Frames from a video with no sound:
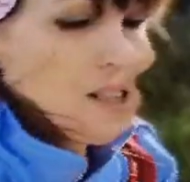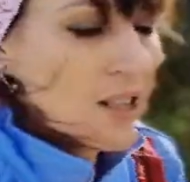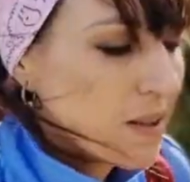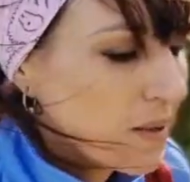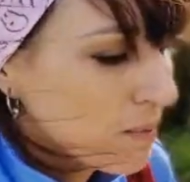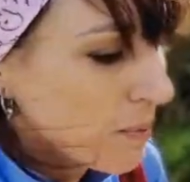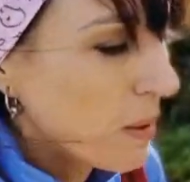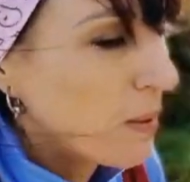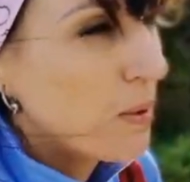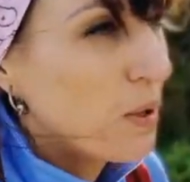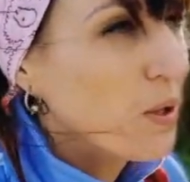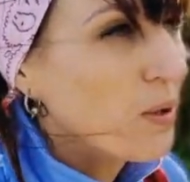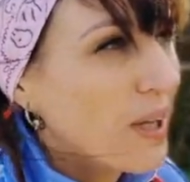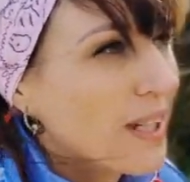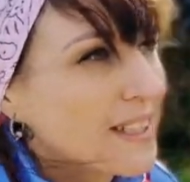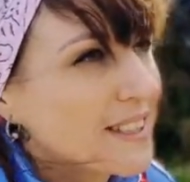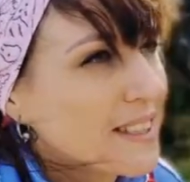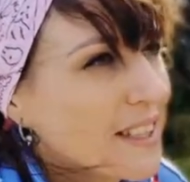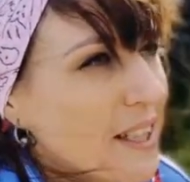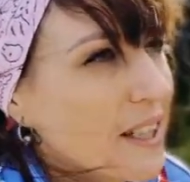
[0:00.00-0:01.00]
Maybe you're
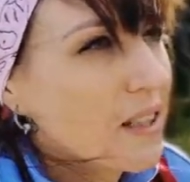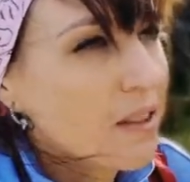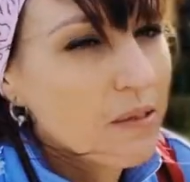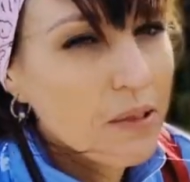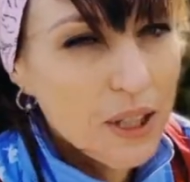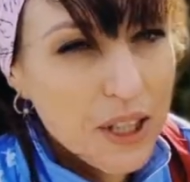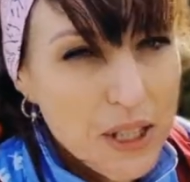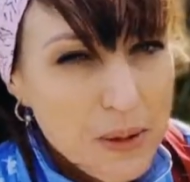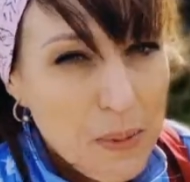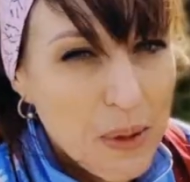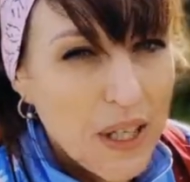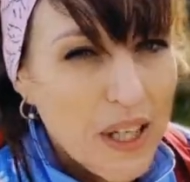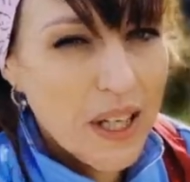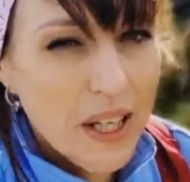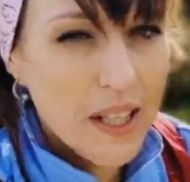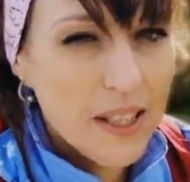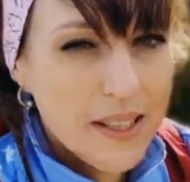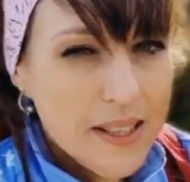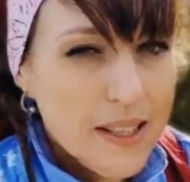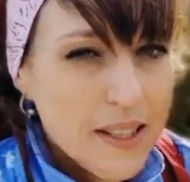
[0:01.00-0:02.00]
asking, where is my
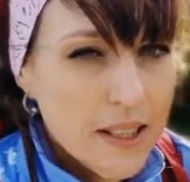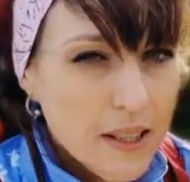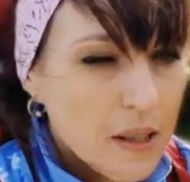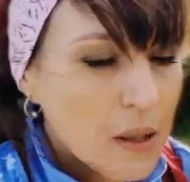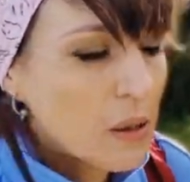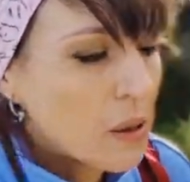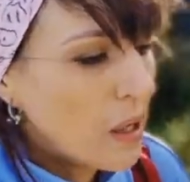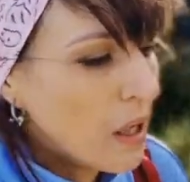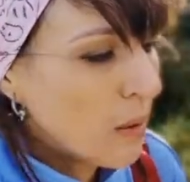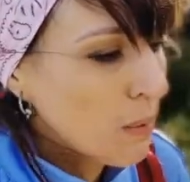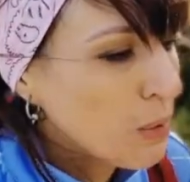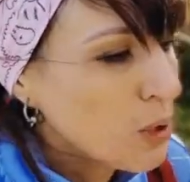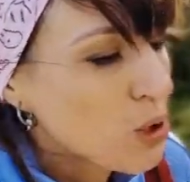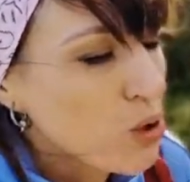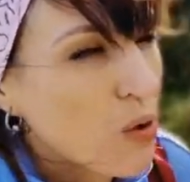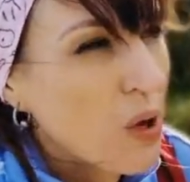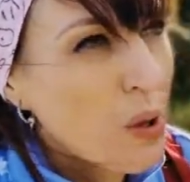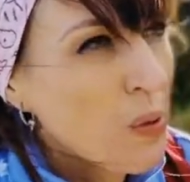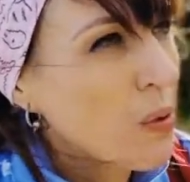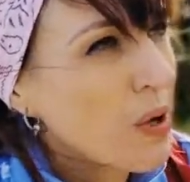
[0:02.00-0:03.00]
hat? I'm
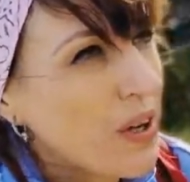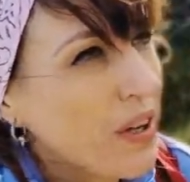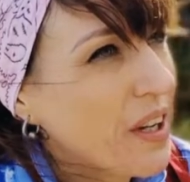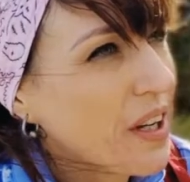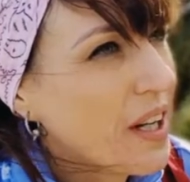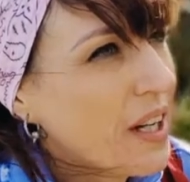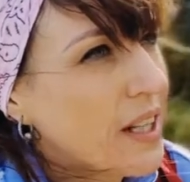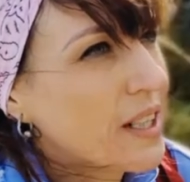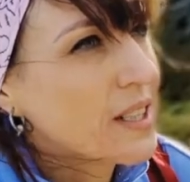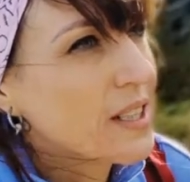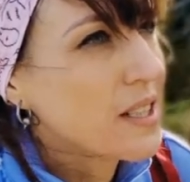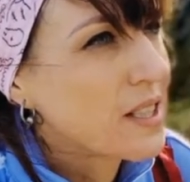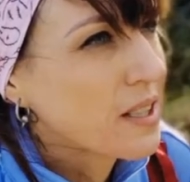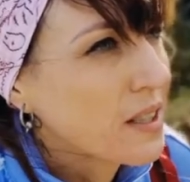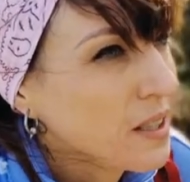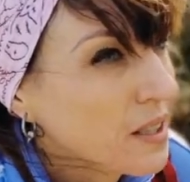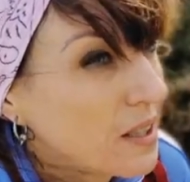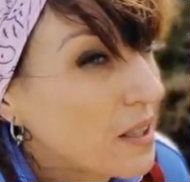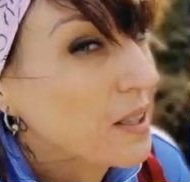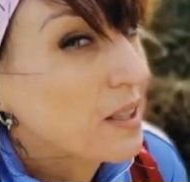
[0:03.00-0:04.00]
usually wearing hat.
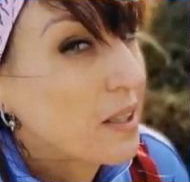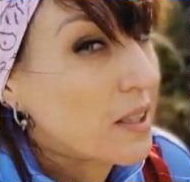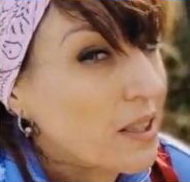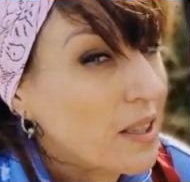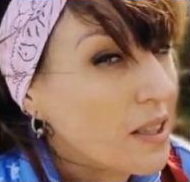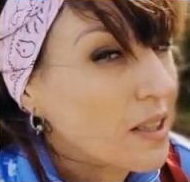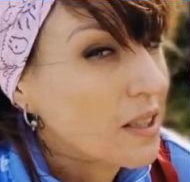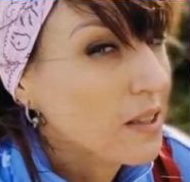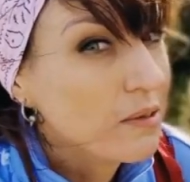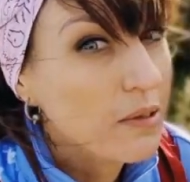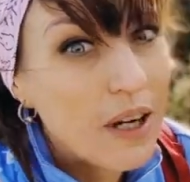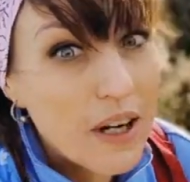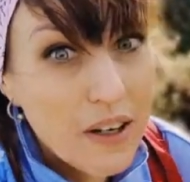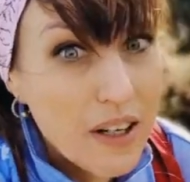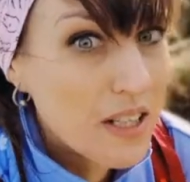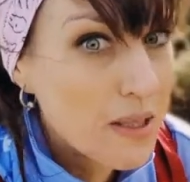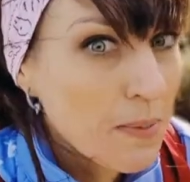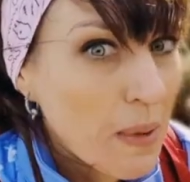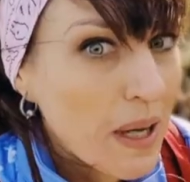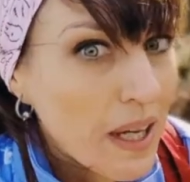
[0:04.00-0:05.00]
Where
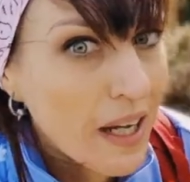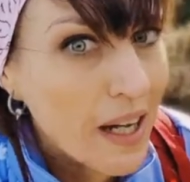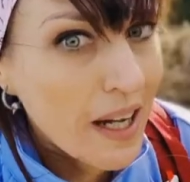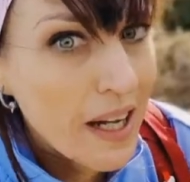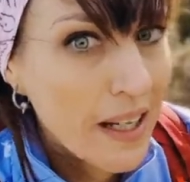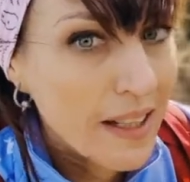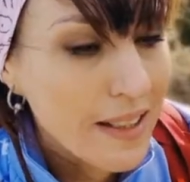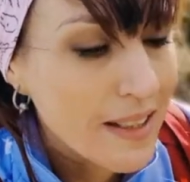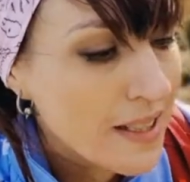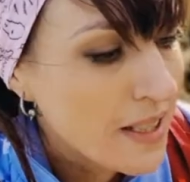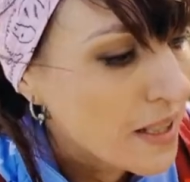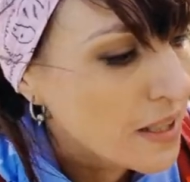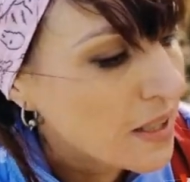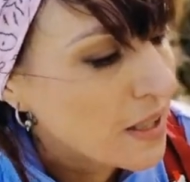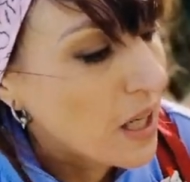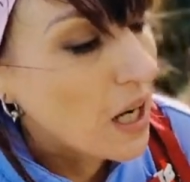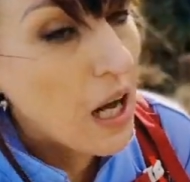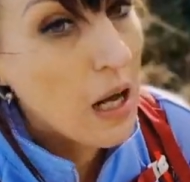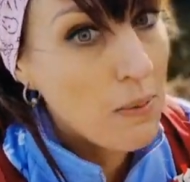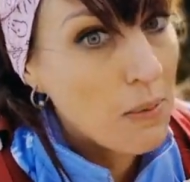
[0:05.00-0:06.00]
is my hat?
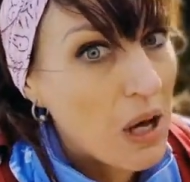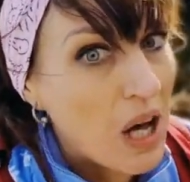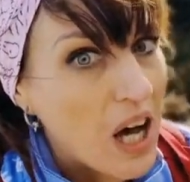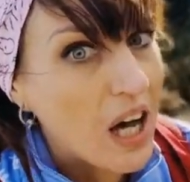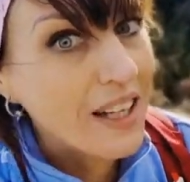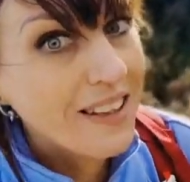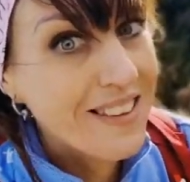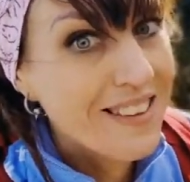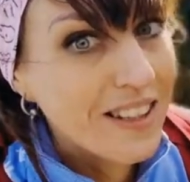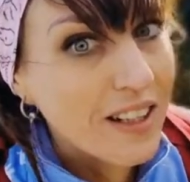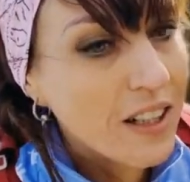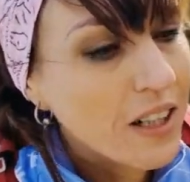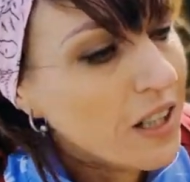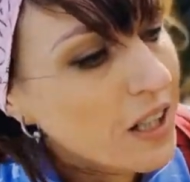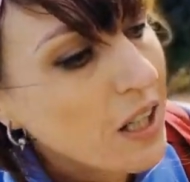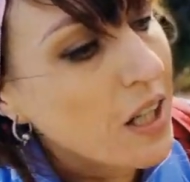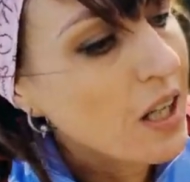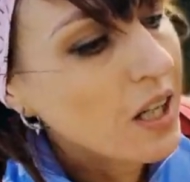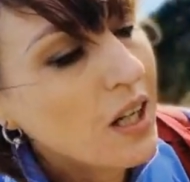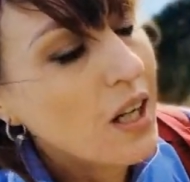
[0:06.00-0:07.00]
I'm a hatter.
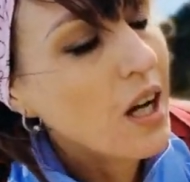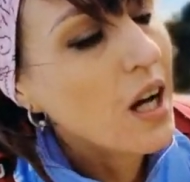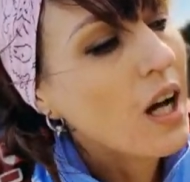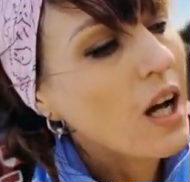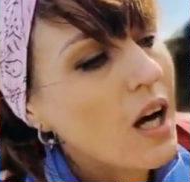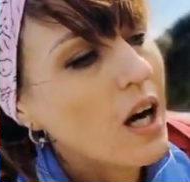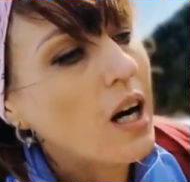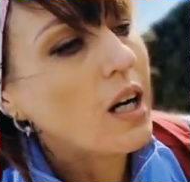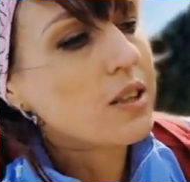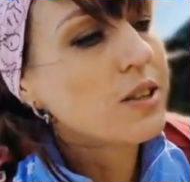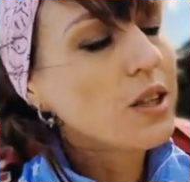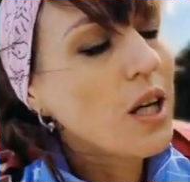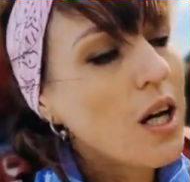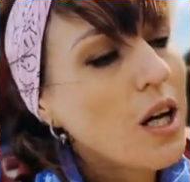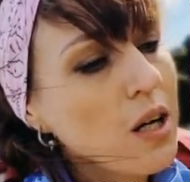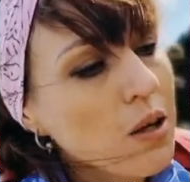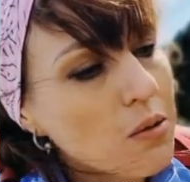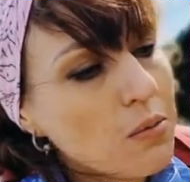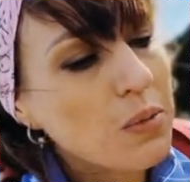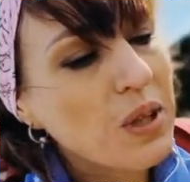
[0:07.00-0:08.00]

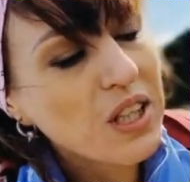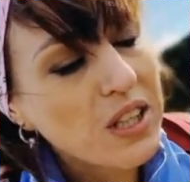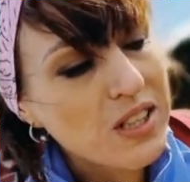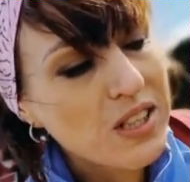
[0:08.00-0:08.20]
So, because